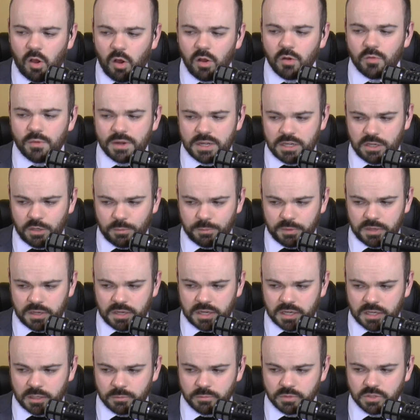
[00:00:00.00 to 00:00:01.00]
already up in
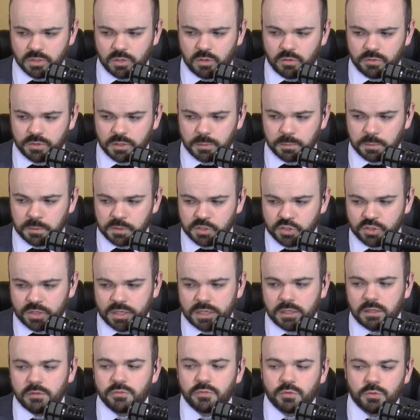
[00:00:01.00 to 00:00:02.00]
arms over the
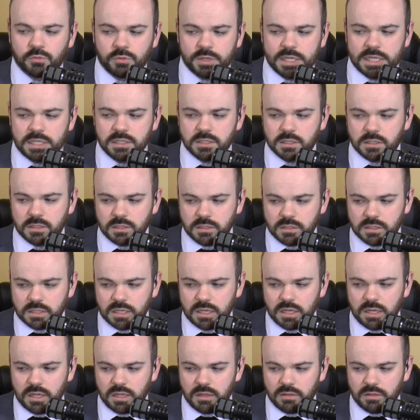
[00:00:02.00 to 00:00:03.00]
portrayal for reasons
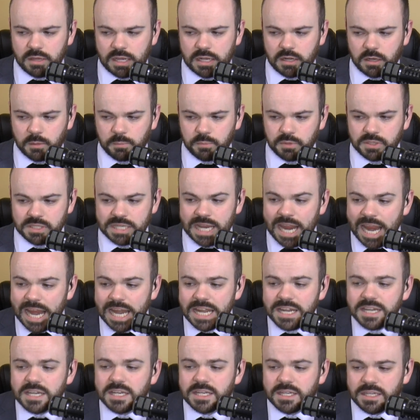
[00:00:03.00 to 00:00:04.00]
that are
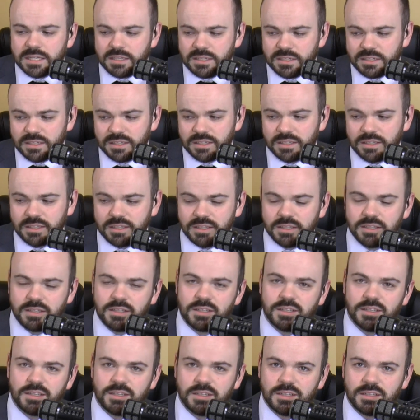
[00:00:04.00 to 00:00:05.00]
pretended
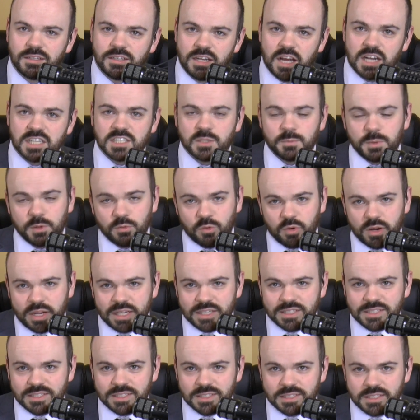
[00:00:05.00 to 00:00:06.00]
not to be
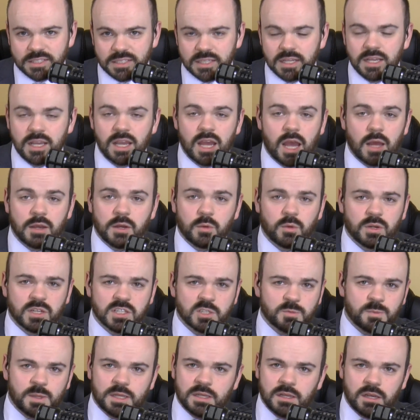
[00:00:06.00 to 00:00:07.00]
racist. I don't want to
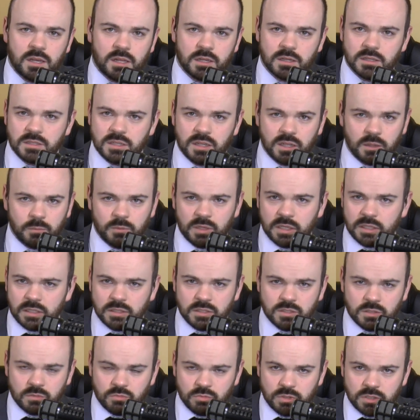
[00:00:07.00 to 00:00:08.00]
spend a lot of time in it.
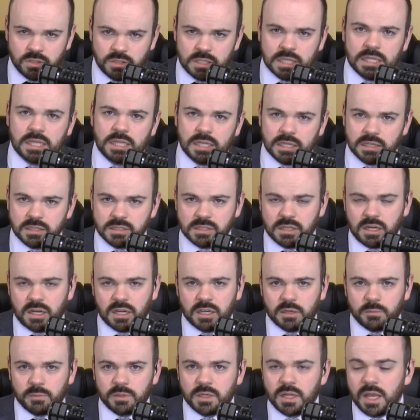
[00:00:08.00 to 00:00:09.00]
It's a ridiculous
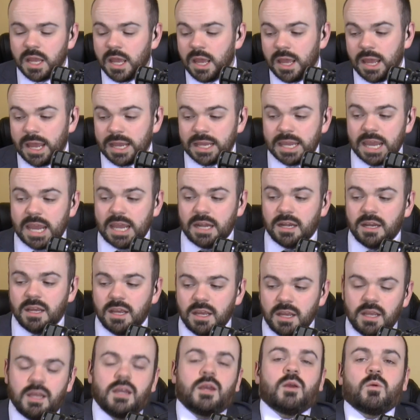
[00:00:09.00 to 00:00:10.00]
argument. Again,
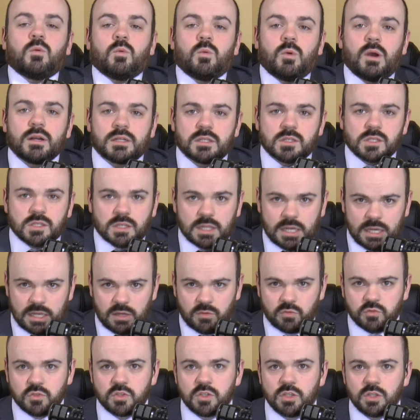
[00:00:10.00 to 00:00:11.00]
what does the
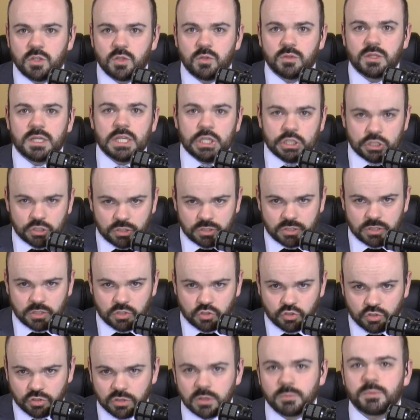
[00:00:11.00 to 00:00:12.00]
left do? They just
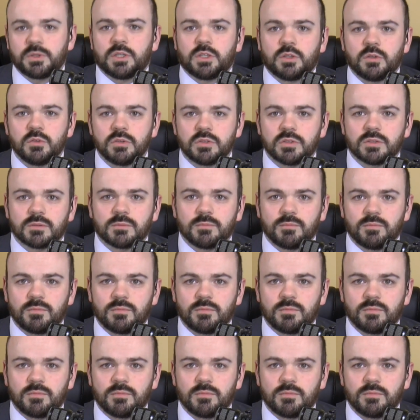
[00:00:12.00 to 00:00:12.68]
attribute